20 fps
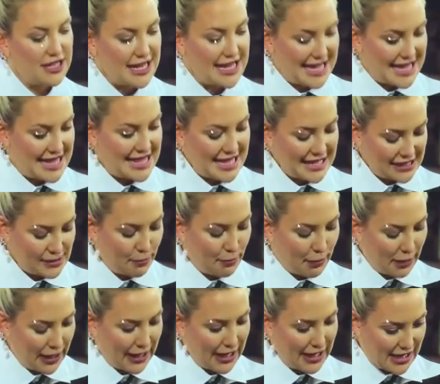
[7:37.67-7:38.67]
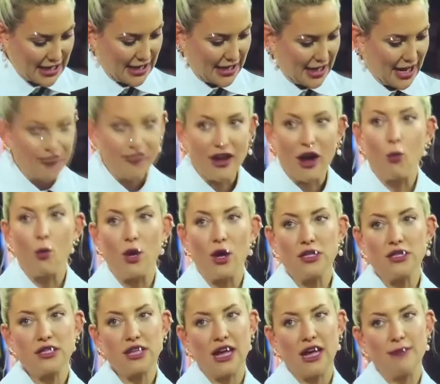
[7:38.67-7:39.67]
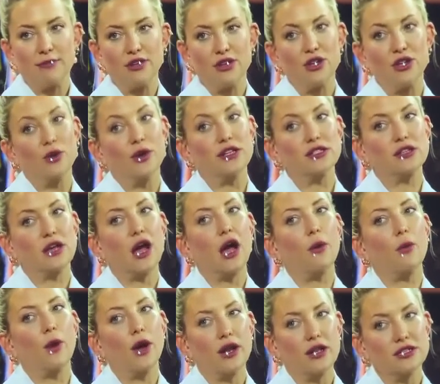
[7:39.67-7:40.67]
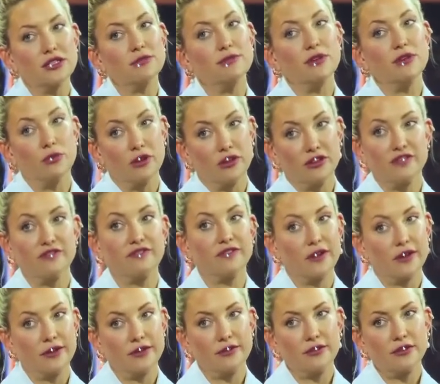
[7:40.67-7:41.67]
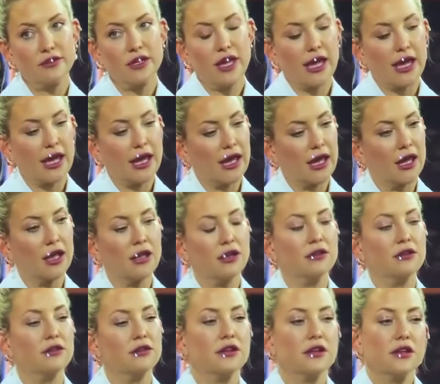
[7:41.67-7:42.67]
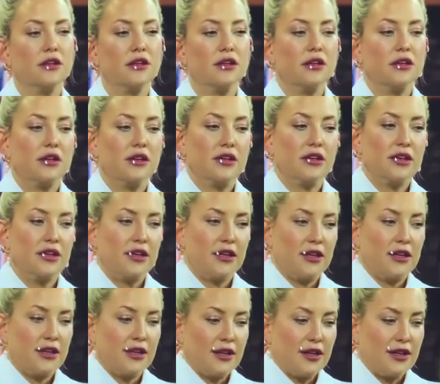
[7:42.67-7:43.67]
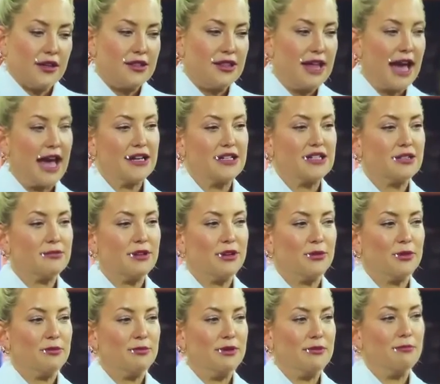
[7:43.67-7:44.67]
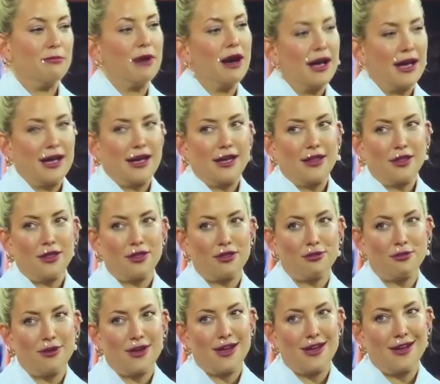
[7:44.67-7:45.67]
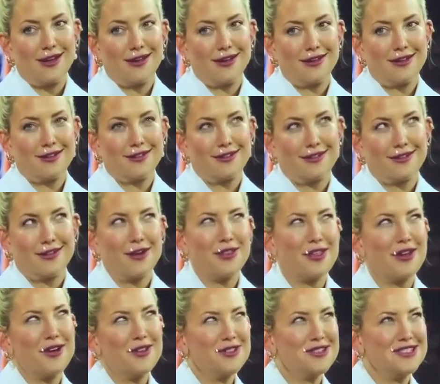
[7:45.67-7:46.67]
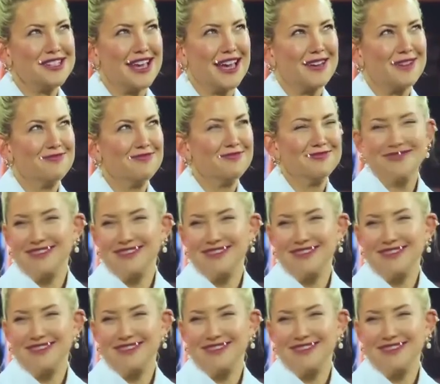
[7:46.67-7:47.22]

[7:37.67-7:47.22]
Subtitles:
in this body, I've got one time to do it. So I want it to be really fun. And that to me would be my 3. Are they all the same?